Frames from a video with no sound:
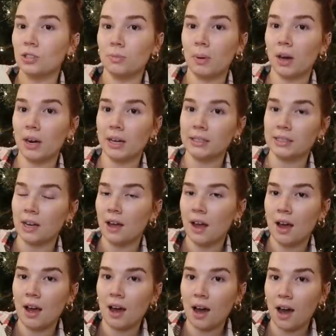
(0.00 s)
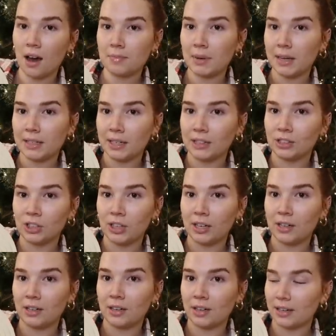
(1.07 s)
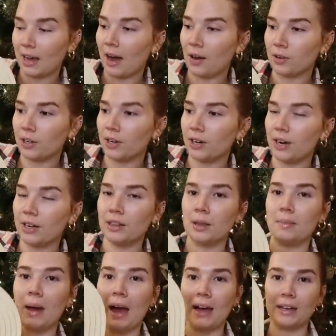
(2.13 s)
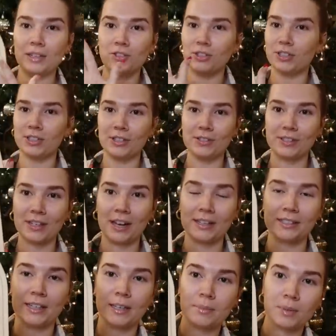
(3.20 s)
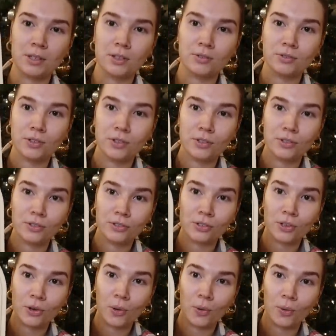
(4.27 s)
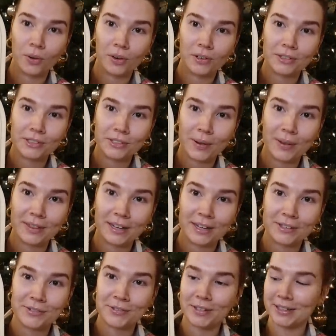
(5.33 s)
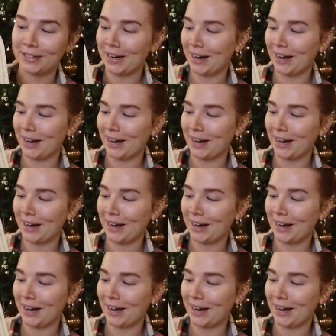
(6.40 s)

to put it on my kitchen counter in the back and just use it as like beautiful decor. So I think it's really